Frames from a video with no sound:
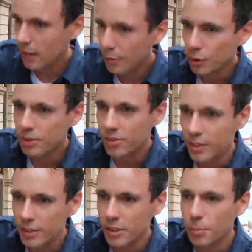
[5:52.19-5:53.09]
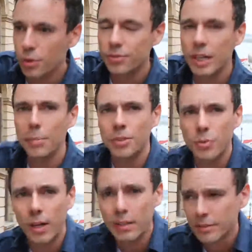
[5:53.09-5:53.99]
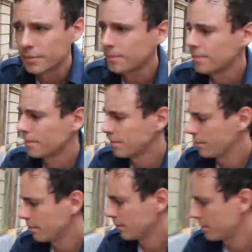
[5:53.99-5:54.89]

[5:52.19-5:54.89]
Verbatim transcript: levels as it moves up as well. The